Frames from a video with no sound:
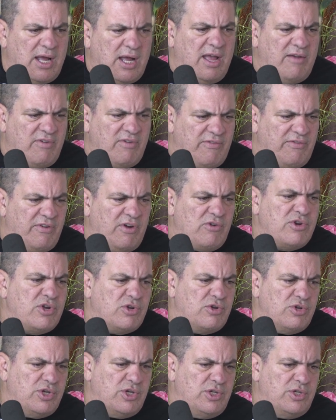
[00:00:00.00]
I have a
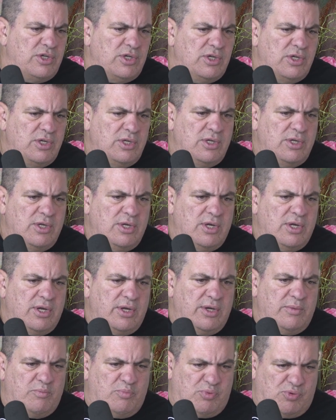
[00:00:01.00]
very good
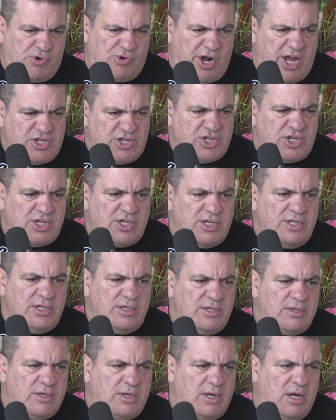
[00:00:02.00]

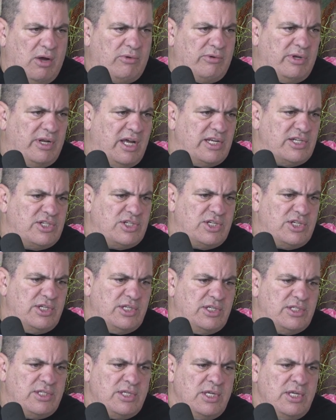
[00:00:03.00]
impression how nice
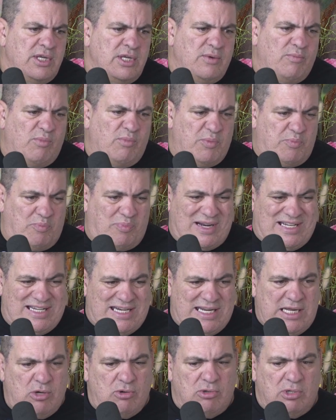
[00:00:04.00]
she is. But
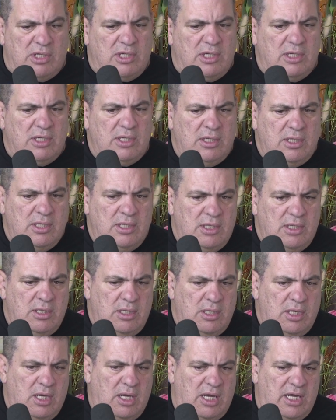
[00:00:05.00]
particular,
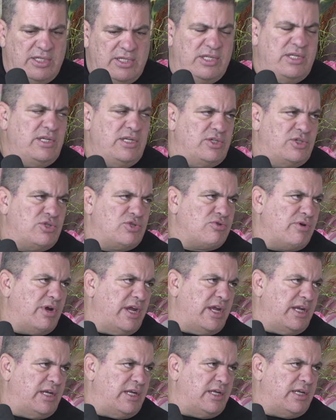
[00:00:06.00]
I didn't
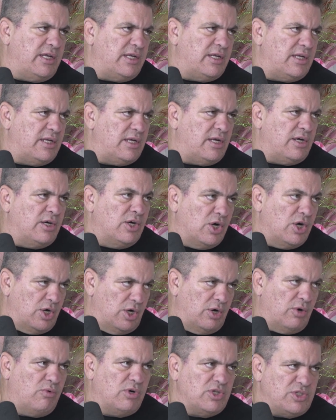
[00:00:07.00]
training
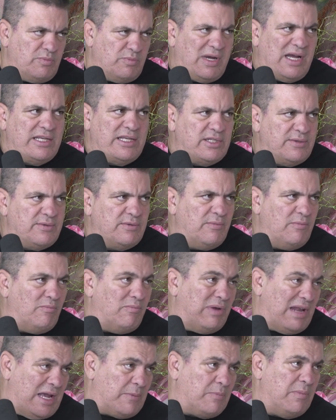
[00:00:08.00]
her, was my
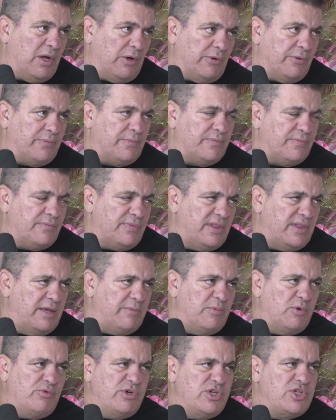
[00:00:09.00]
black belt,
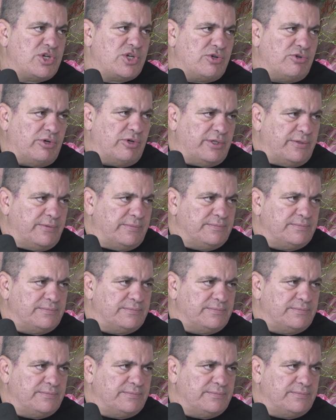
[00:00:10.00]
named Richard.